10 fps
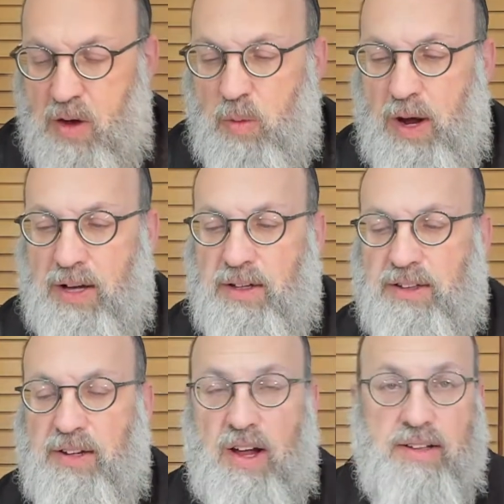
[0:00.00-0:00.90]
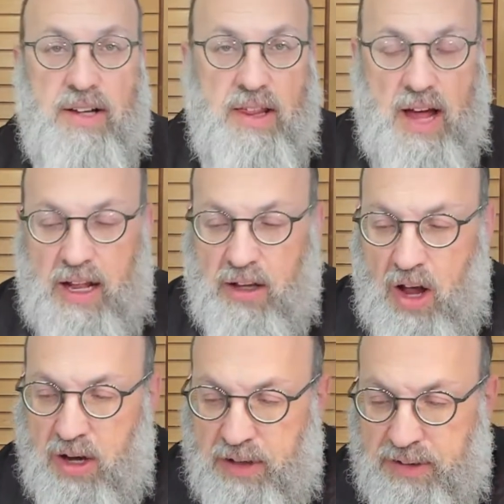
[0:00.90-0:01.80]
We are discussing the
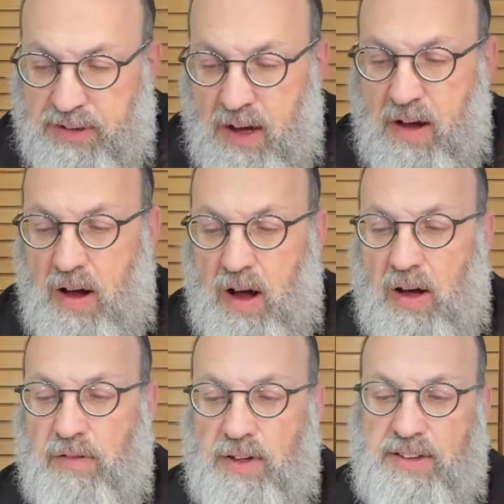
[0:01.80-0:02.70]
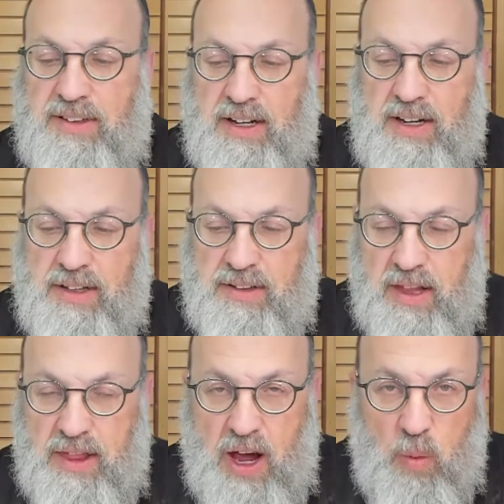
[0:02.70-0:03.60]
halachas of cities
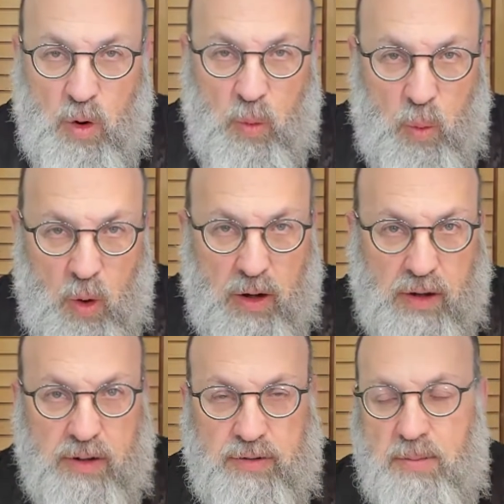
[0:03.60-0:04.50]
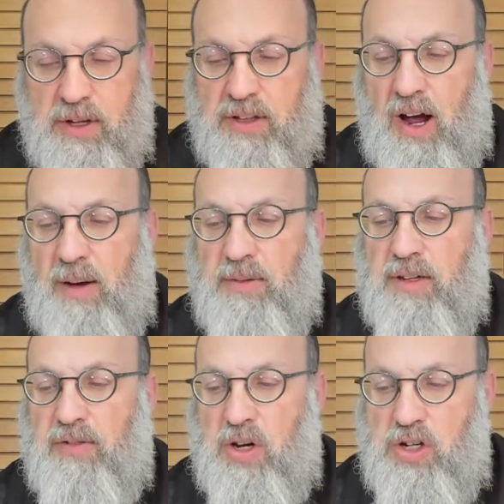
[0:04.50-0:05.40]
that were walled from the times
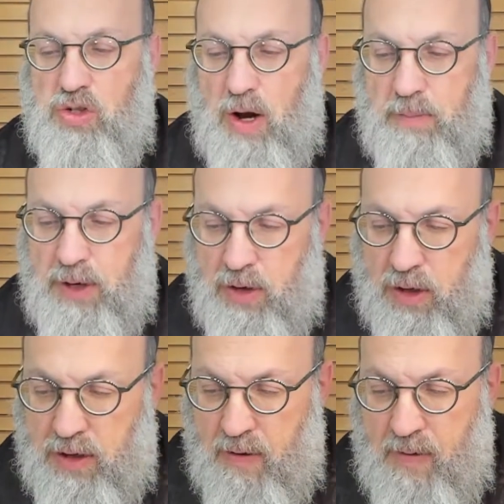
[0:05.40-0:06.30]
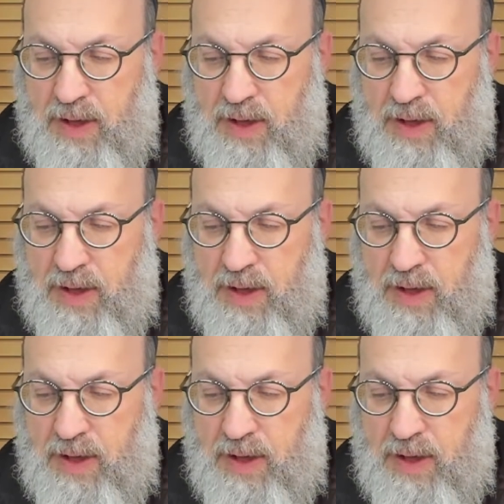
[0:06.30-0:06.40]
of Yehoshua ben Nun.